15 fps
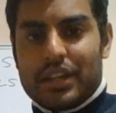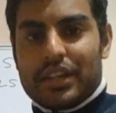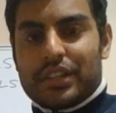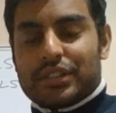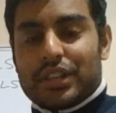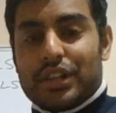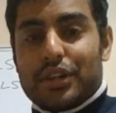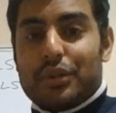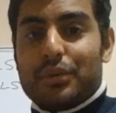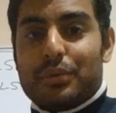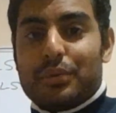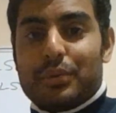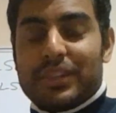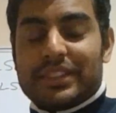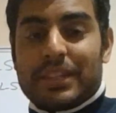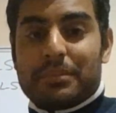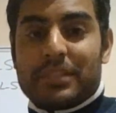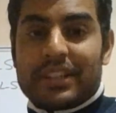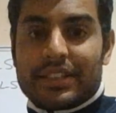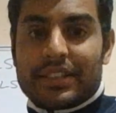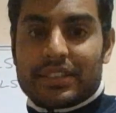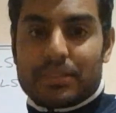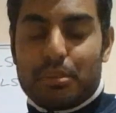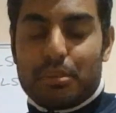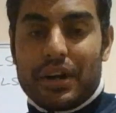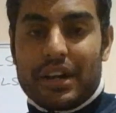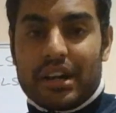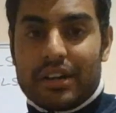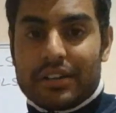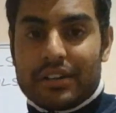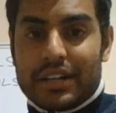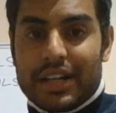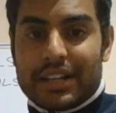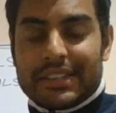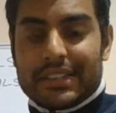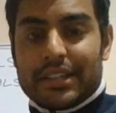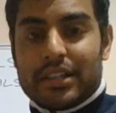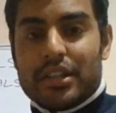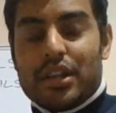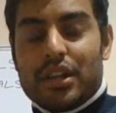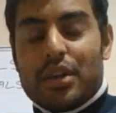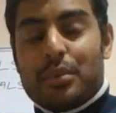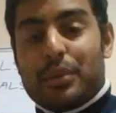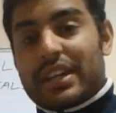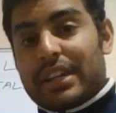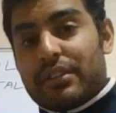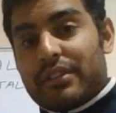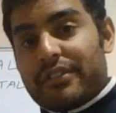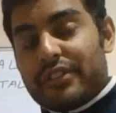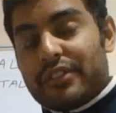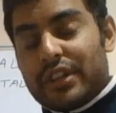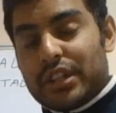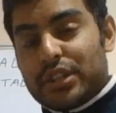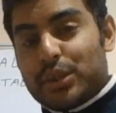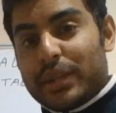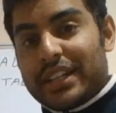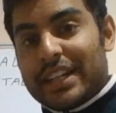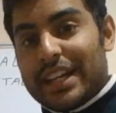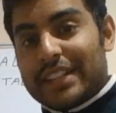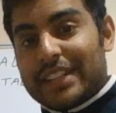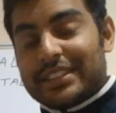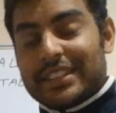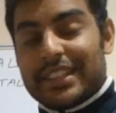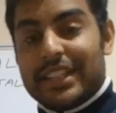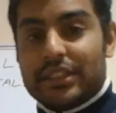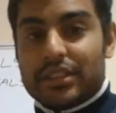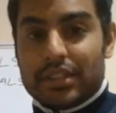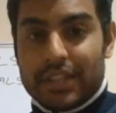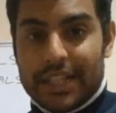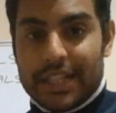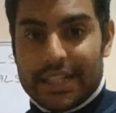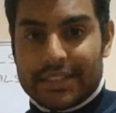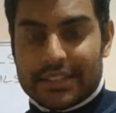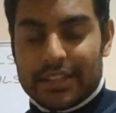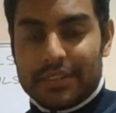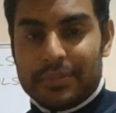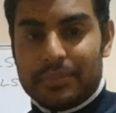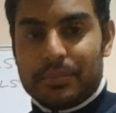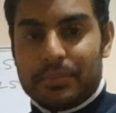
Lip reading: So when something is a poor conductor, we can refer to it as an insulator.